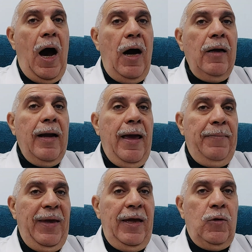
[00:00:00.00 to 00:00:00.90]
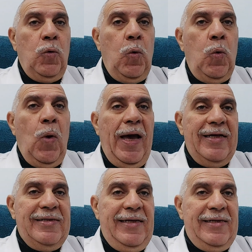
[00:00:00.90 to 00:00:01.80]
Or a man who
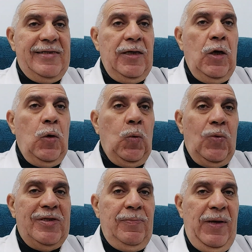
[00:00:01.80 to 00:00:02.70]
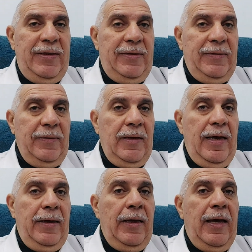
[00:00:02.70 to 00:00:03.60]
has sex with men
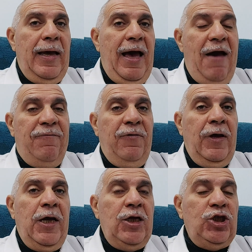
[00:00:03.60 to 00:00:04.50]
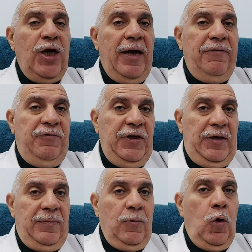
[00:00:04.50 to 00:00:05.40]
have
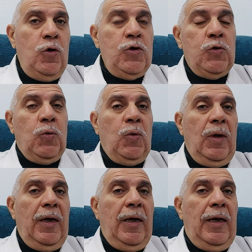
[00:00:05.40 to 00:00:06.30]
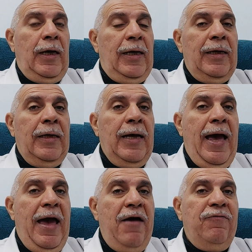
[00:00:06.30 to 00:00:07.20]
HIV also
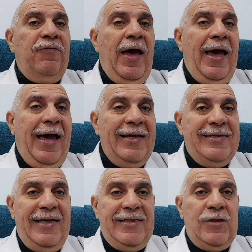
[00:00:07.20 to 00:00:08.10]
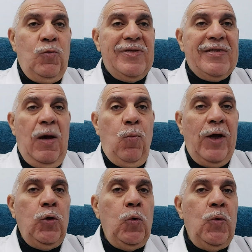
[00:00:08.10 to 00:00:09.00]
have had sex with
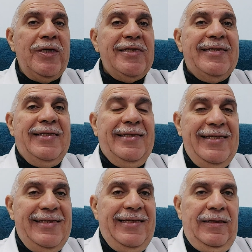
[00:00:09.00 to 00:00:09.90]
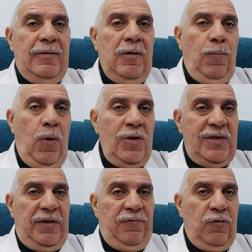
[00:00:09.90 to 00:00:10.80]
someone who is tested
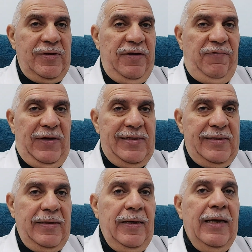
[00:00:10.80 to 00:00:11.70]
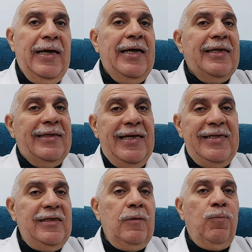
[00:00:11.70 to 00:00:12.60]
positive for syphilis,
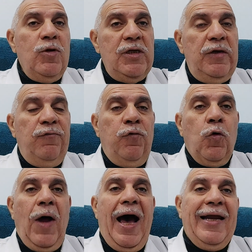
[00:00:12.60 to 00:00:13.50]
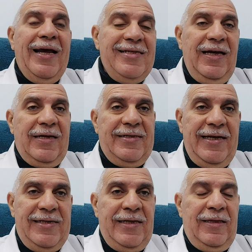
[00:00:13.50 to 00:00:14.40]
tested positive for another
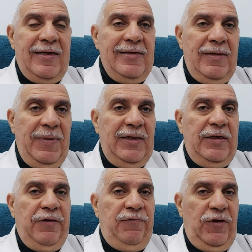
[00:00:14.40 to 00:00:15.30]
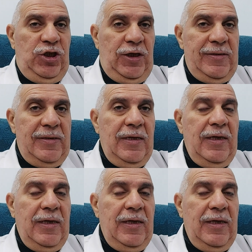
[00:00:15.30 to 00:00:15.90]
sex transmitted infection